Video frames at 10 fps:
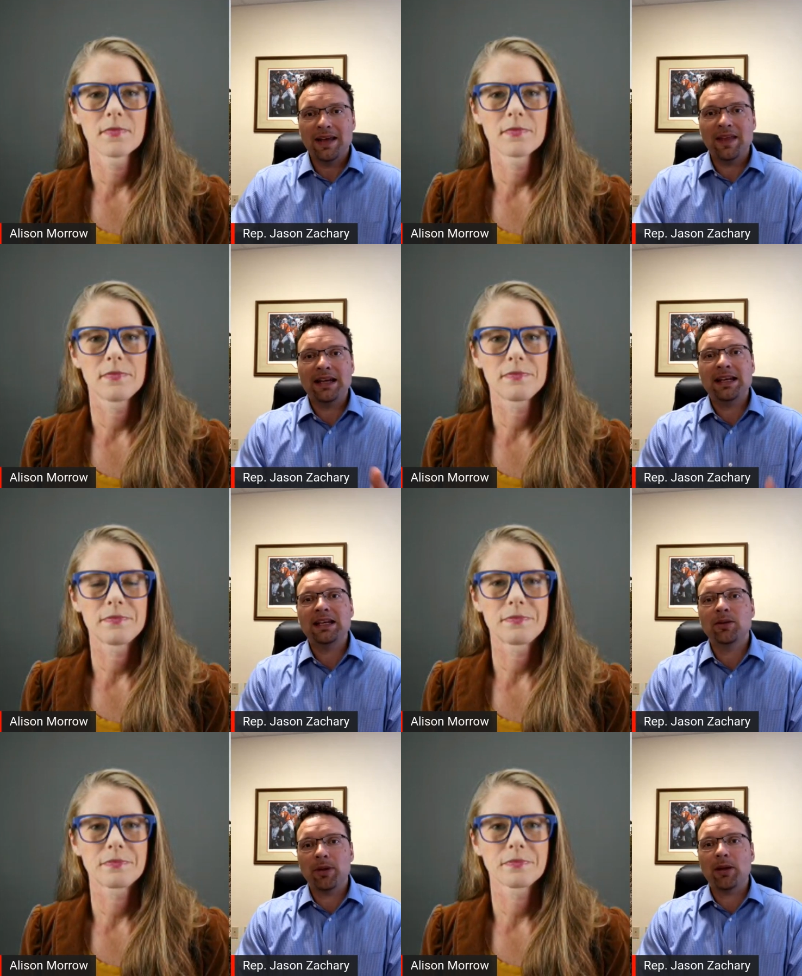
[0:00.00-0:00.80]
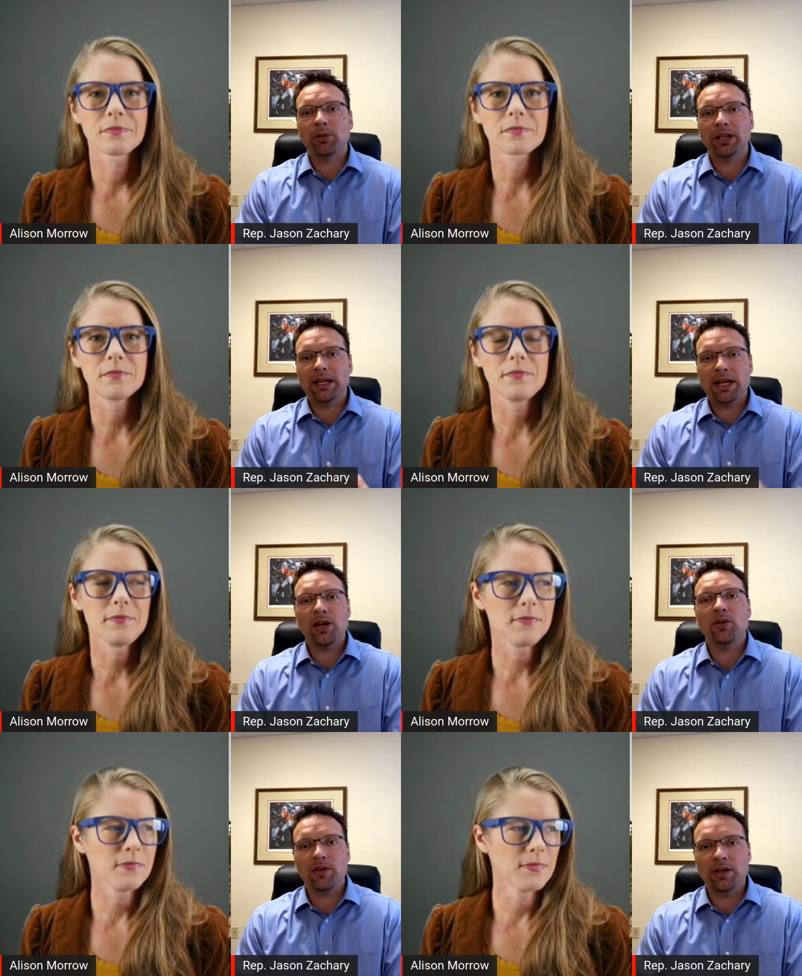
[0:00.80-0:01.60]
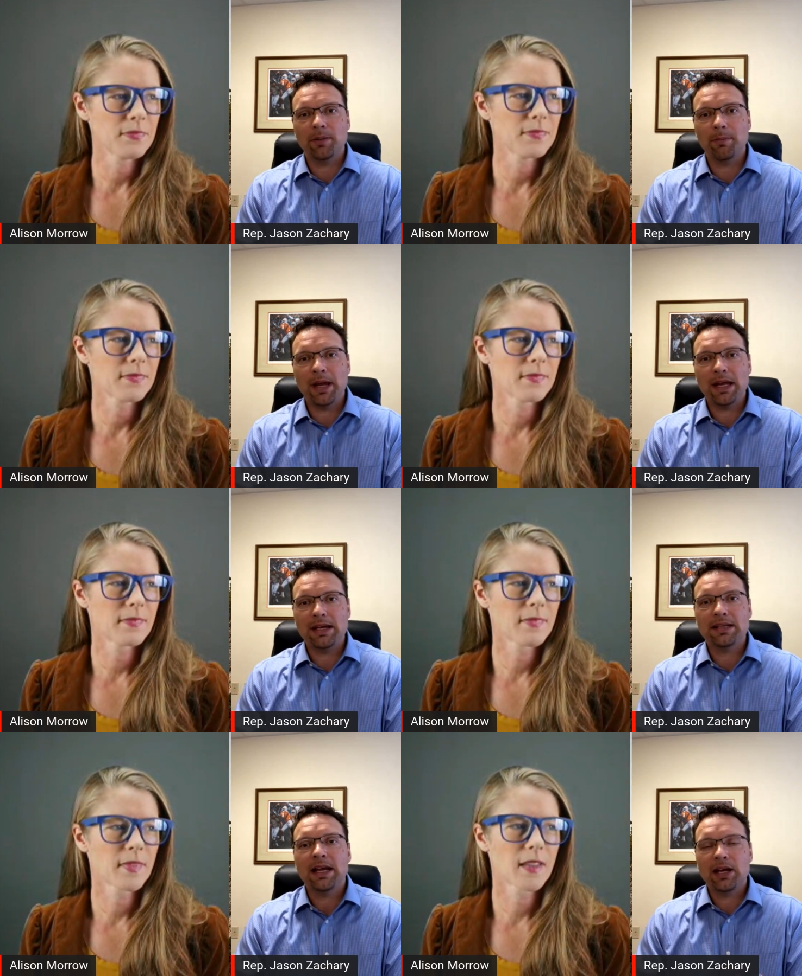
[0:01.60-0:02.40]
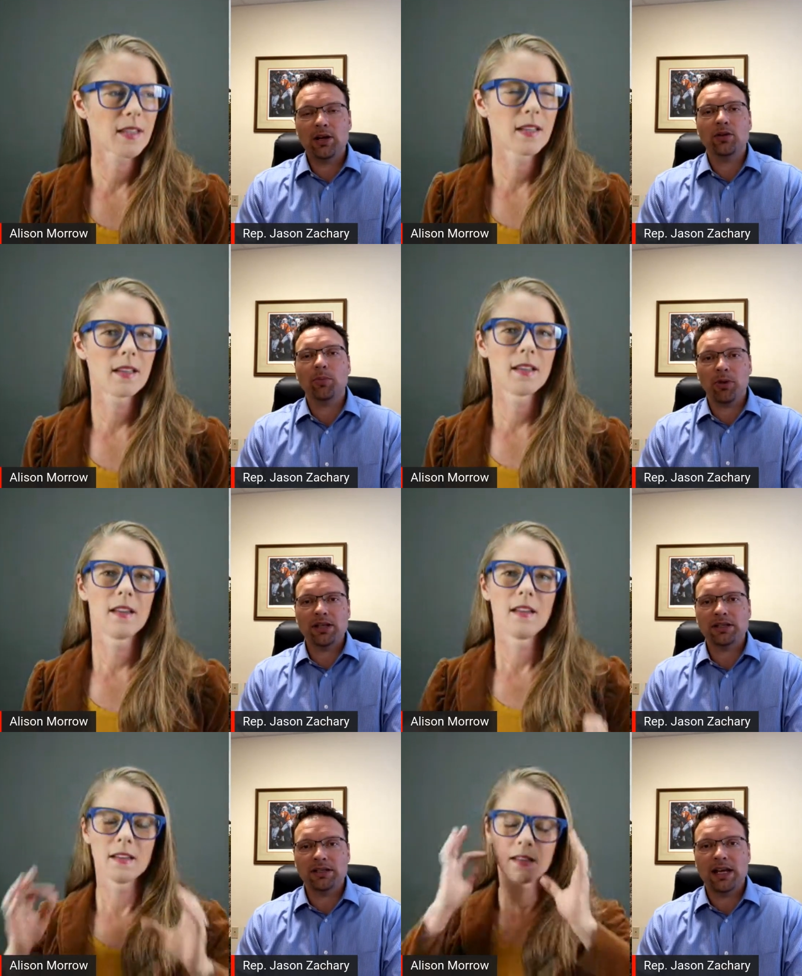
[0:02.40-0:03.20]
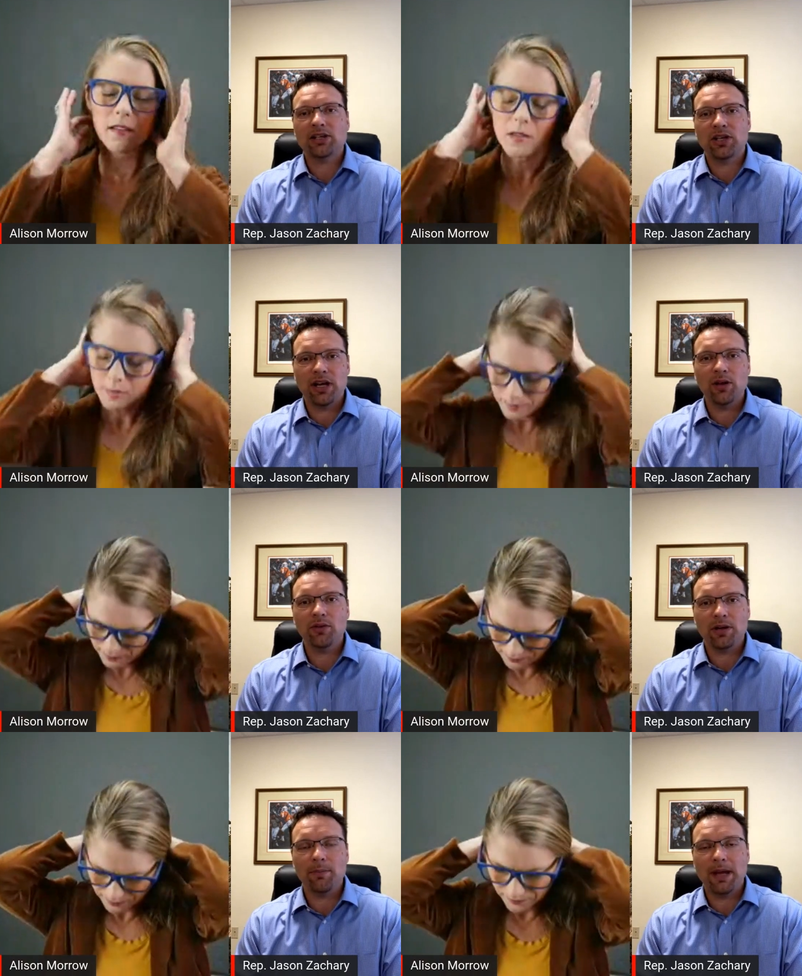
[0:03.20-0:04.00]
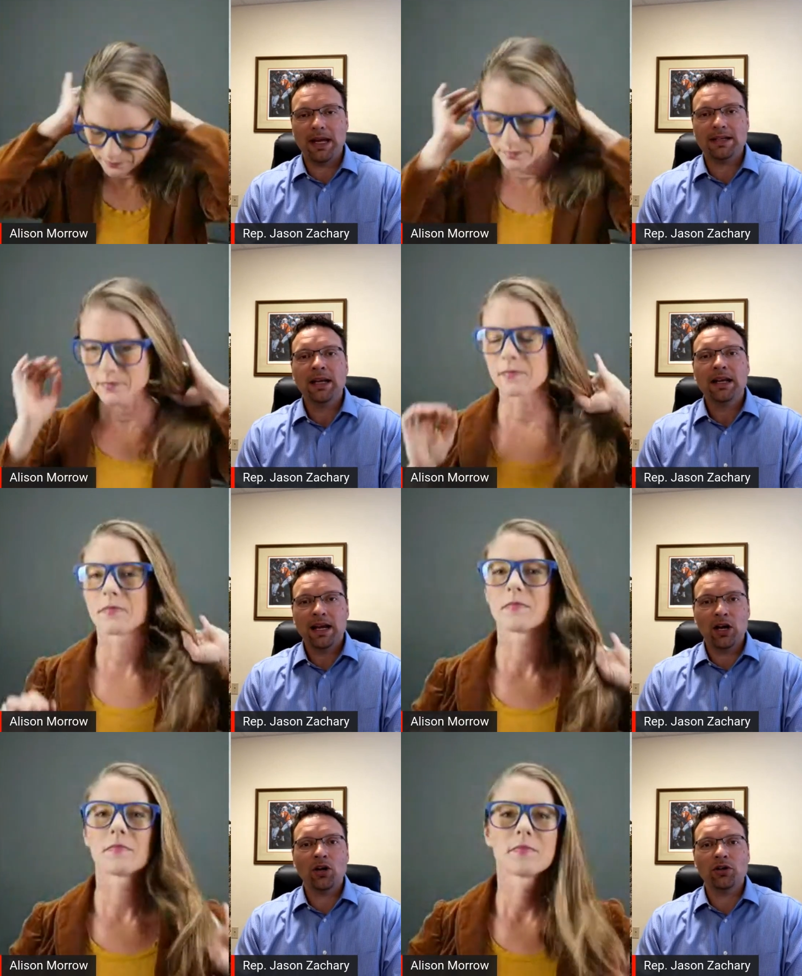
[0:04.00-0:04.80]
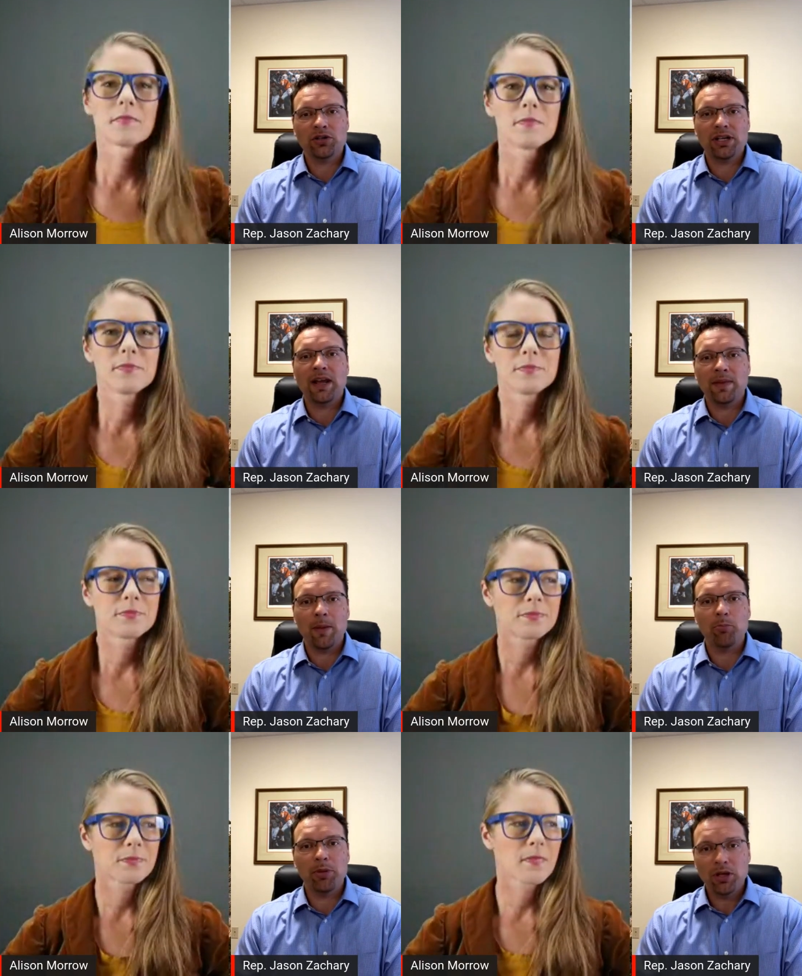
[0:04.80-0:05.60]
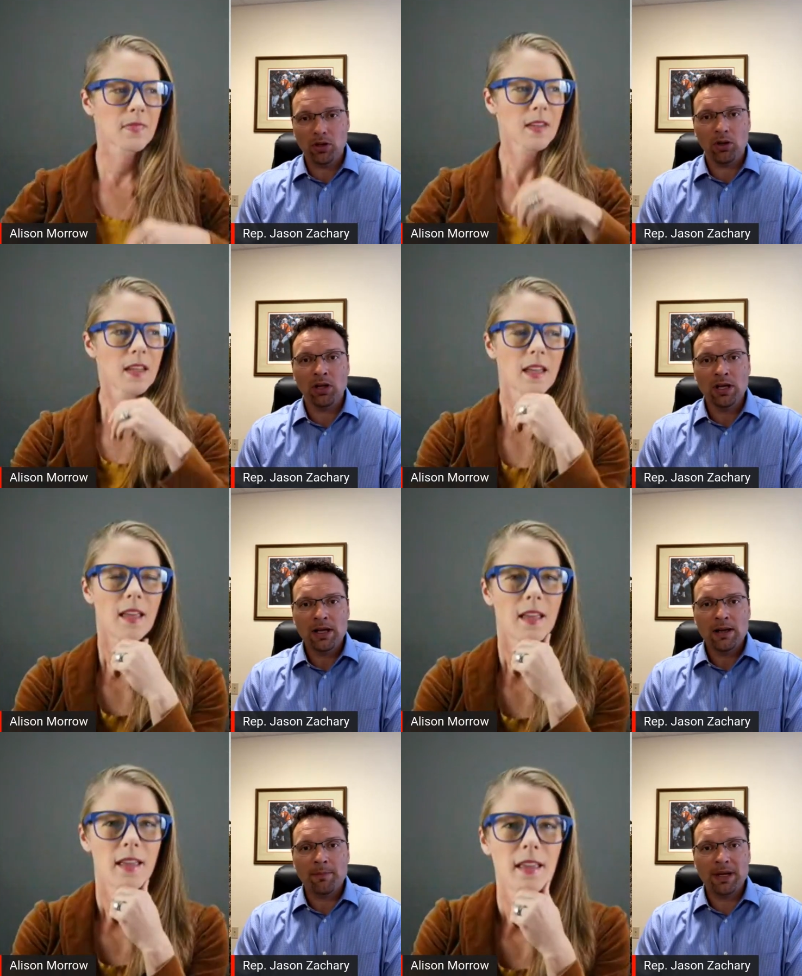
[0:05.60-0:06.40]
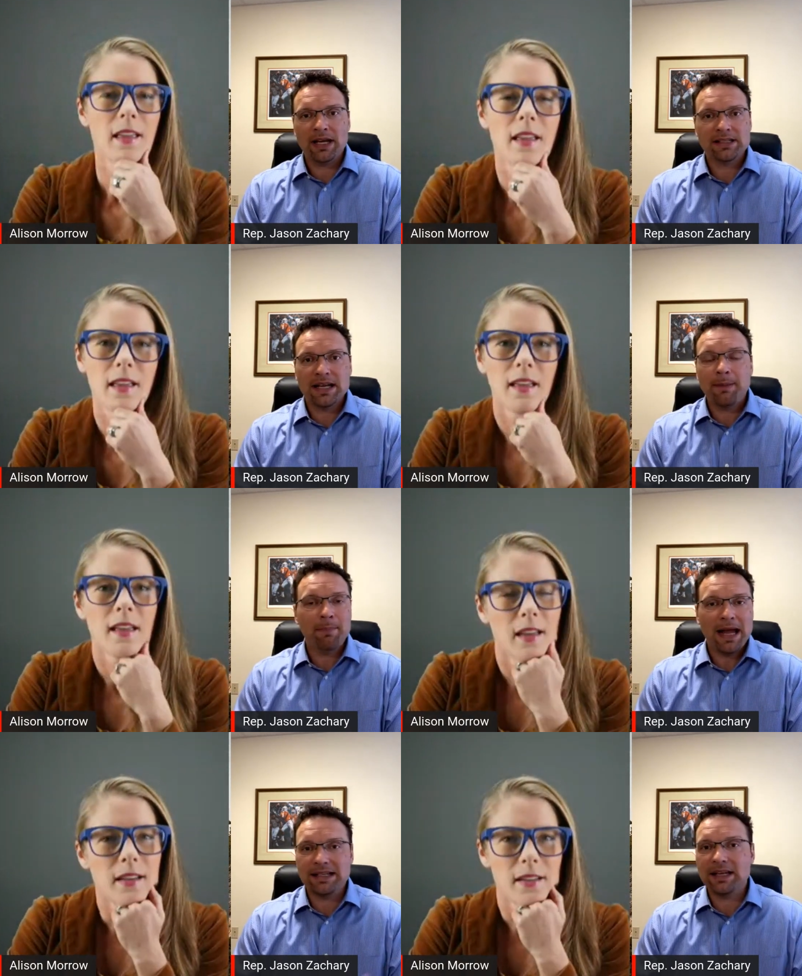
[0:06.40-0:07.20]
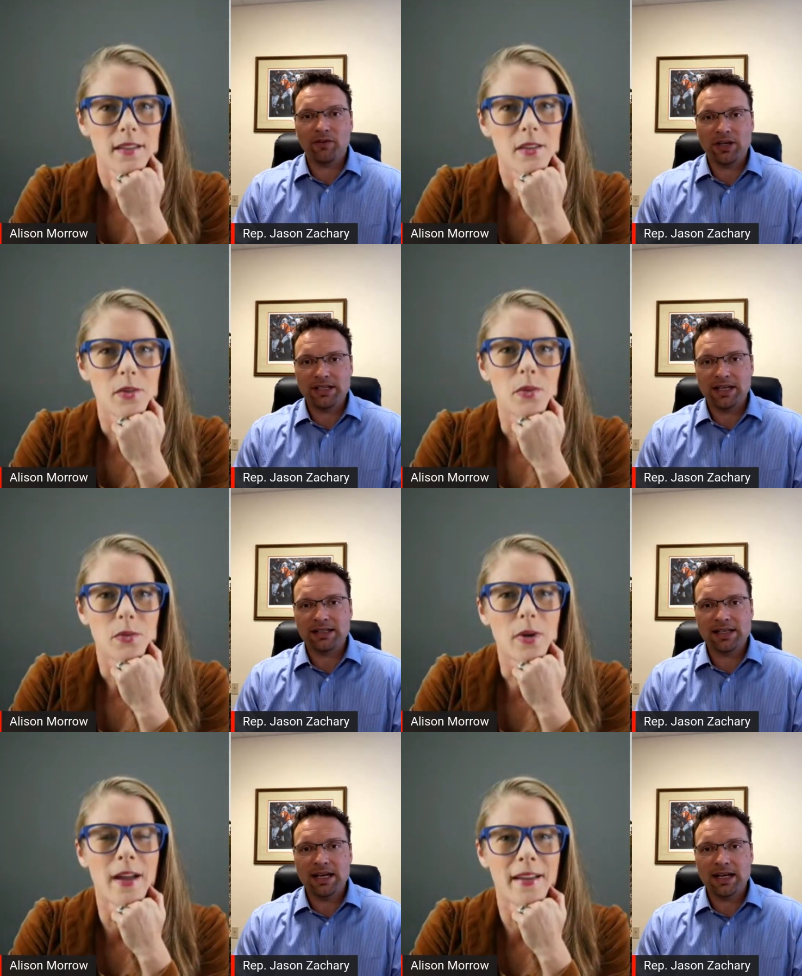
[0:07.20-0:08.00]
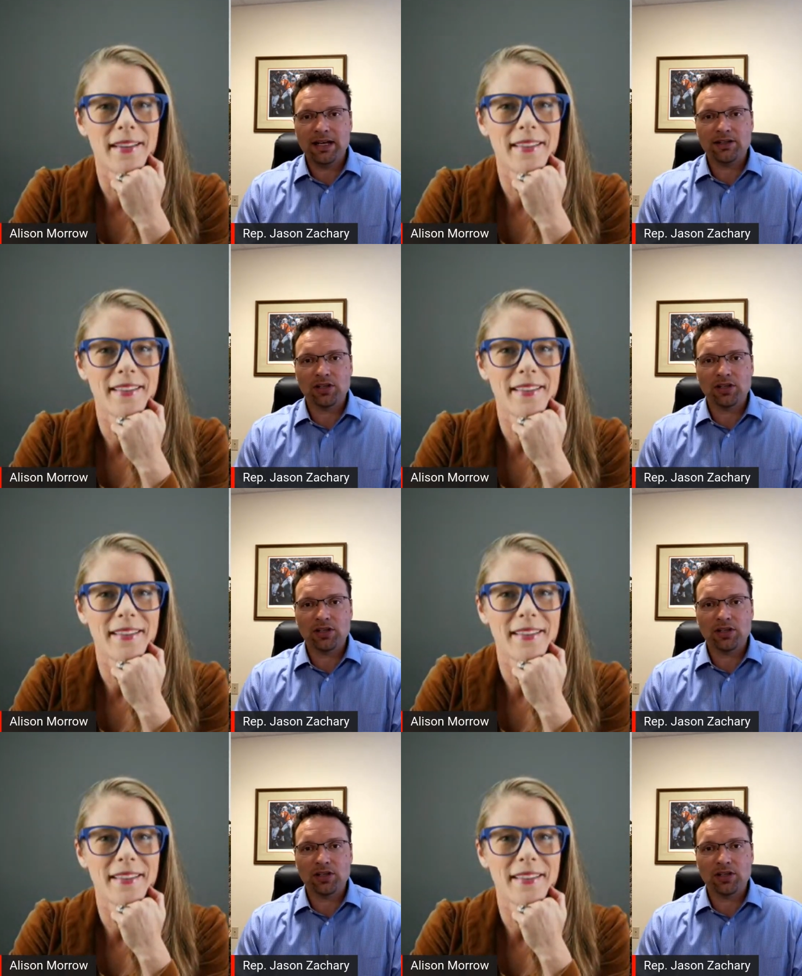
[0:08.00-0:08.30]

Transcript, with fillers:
Speaker 1: and they need to be able to hear the debate, hear the presentation, hear the debate, and understand the bill because it impacts every Tennessean. And